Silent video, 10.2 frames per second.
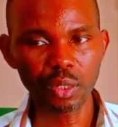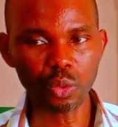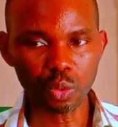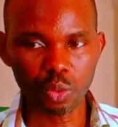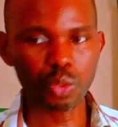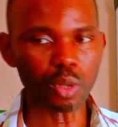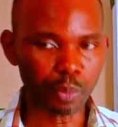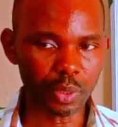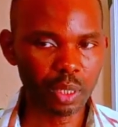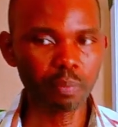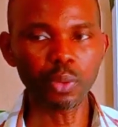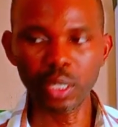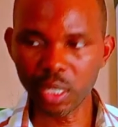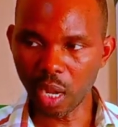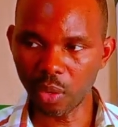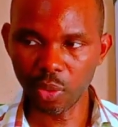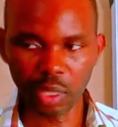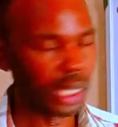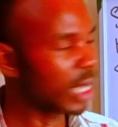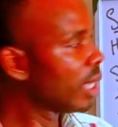So 2 supporting points are
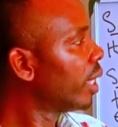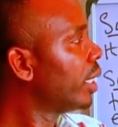okay.